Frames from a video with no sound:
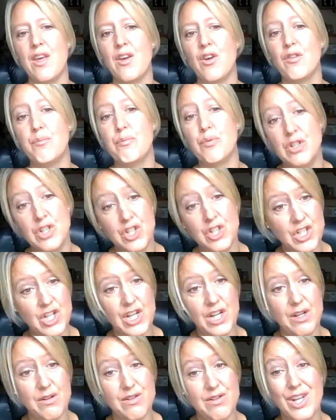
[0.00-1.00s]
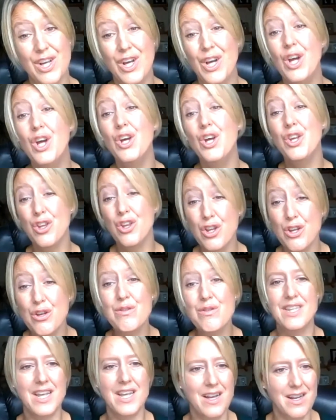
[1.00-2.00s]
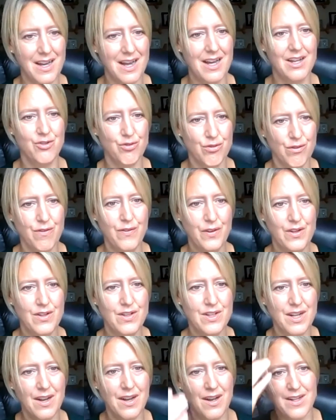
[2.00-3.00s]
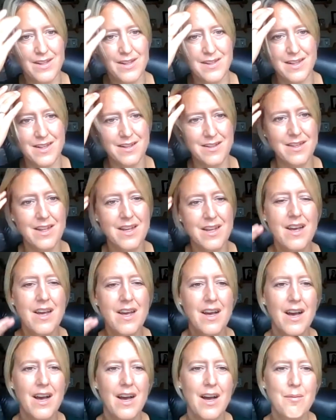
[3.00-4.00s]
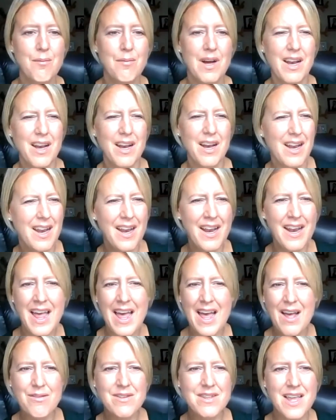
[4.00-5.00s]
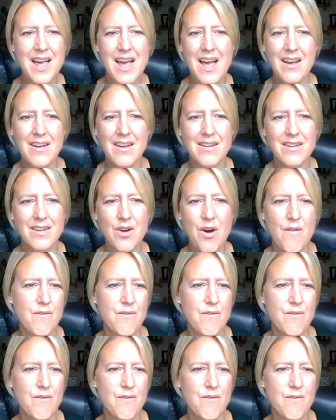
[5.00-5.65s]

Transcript: where they could produce using natural fertilizers? Um, and how's that